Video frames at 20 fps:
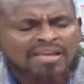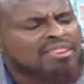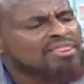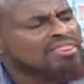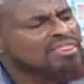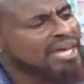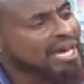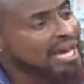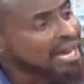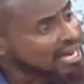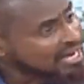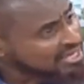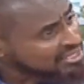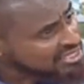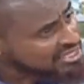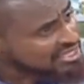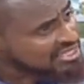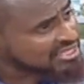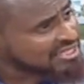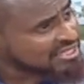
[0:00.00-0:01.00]
the
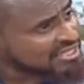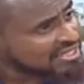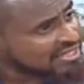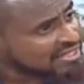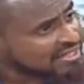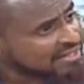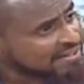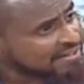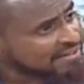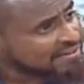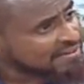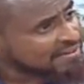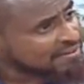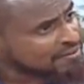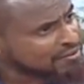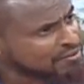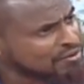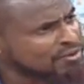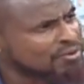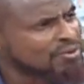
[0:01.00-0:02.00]
heart, you
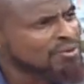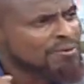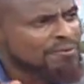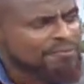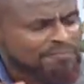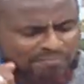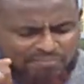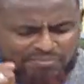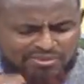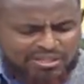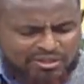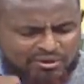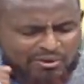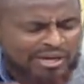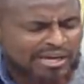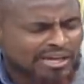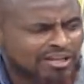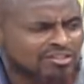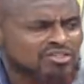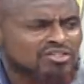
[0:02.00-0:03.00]
know, your
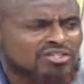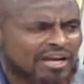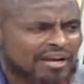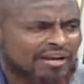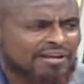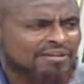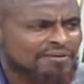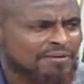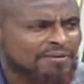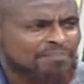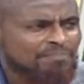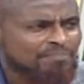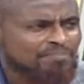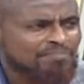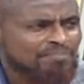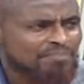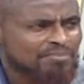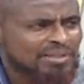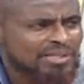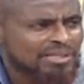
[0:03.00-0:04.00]
inside,
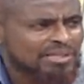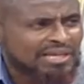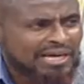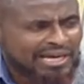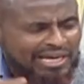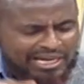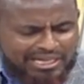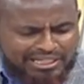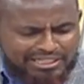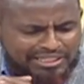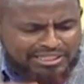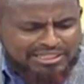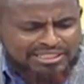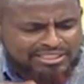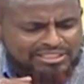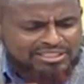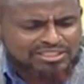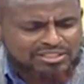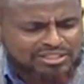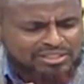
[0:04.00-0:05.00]
the
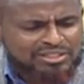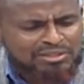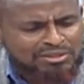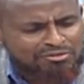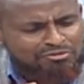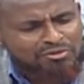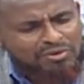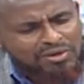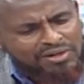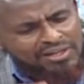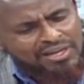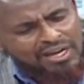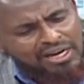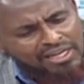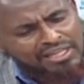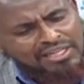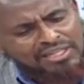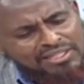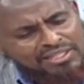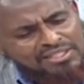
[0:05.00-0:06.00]
cleanliness, if you are
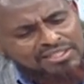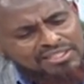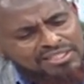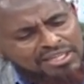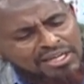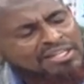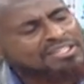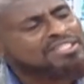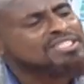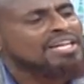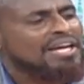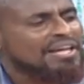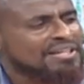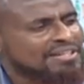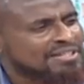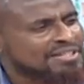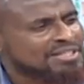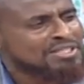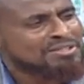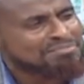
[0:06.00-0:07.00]
clean inside,
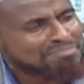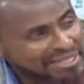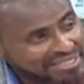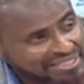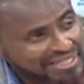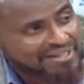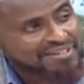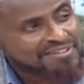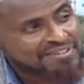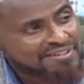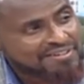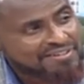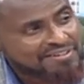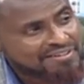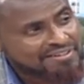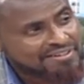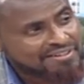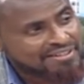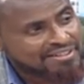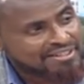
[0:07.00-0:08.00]
is better
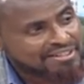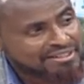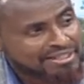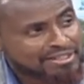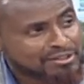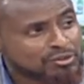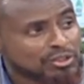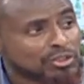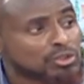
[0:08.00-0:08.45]
than your